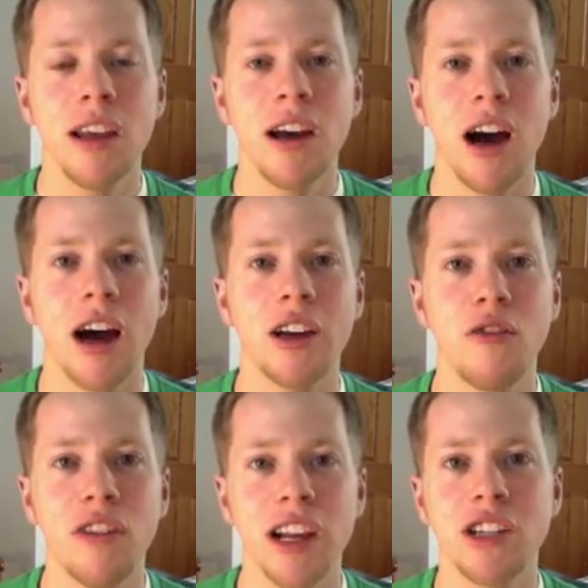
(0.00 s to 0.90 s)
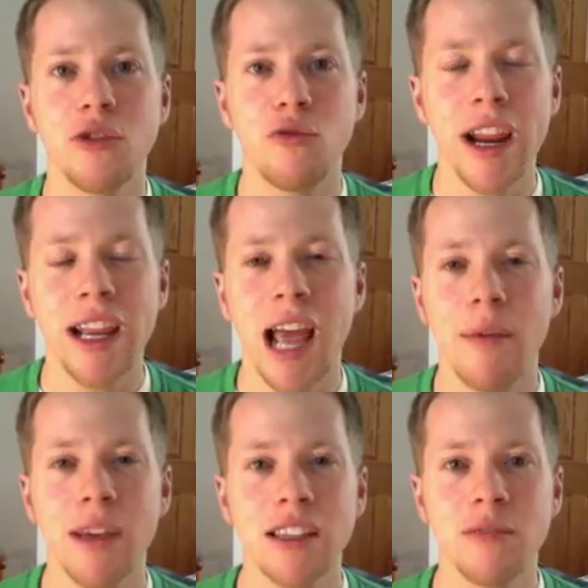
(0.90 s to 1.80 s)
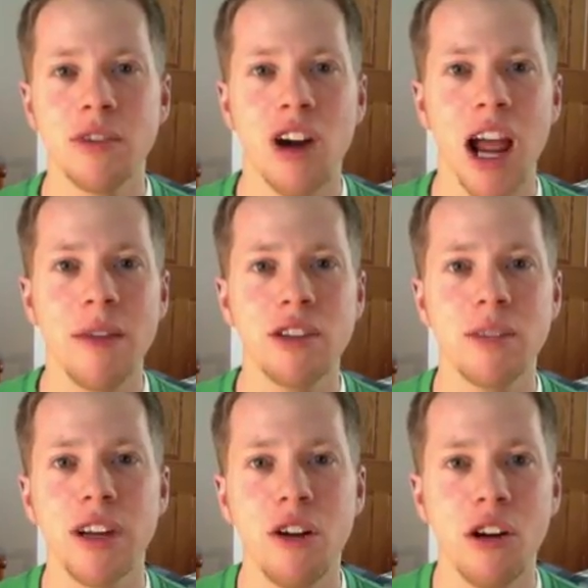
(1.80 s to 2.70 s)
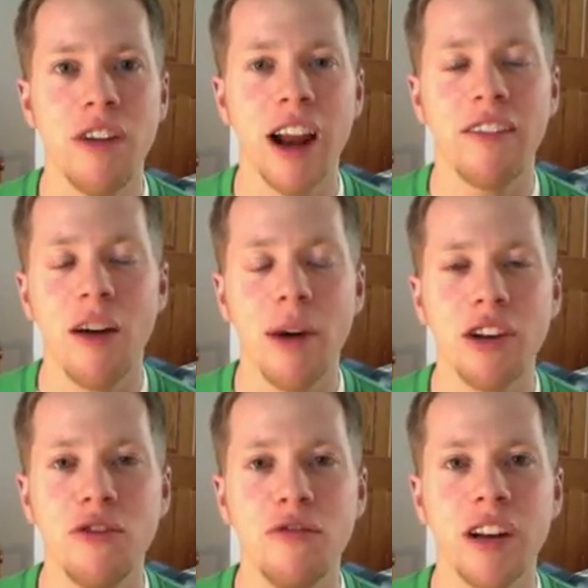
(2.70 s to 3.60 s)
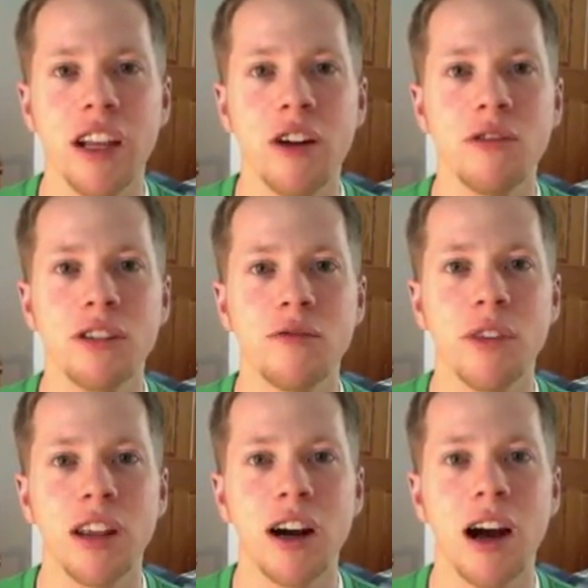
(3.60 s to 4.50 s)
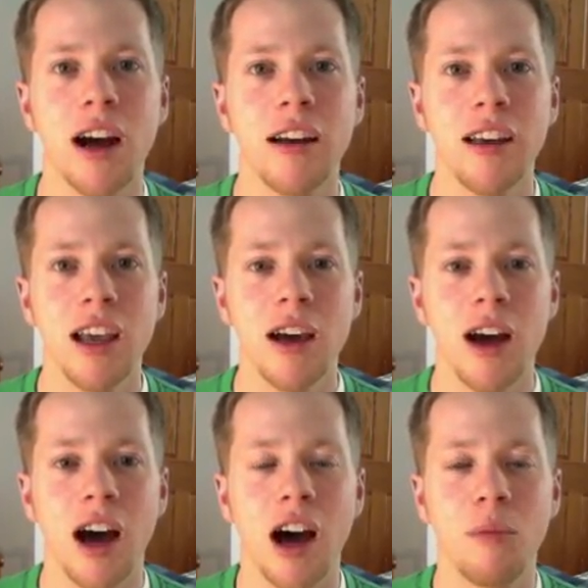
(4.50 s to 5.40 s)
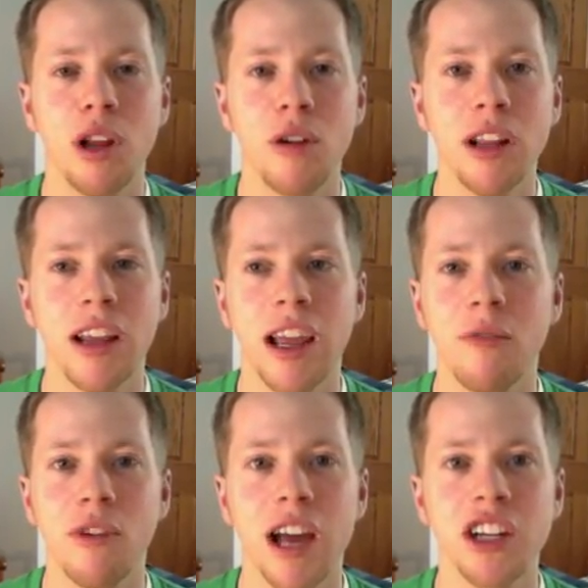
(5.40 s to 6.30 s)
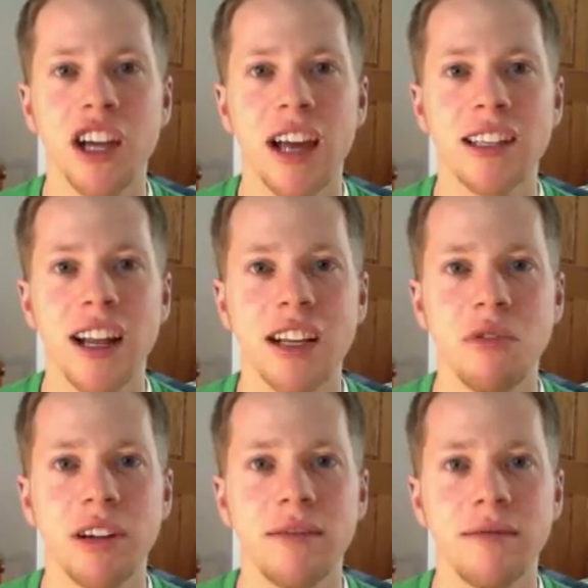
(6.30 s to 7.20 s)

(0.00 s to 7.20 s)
Don't forget to rate, comment, and subscribe so you can be notified of all my new videos when they're uploaded, and we'll catch you guys in the next one.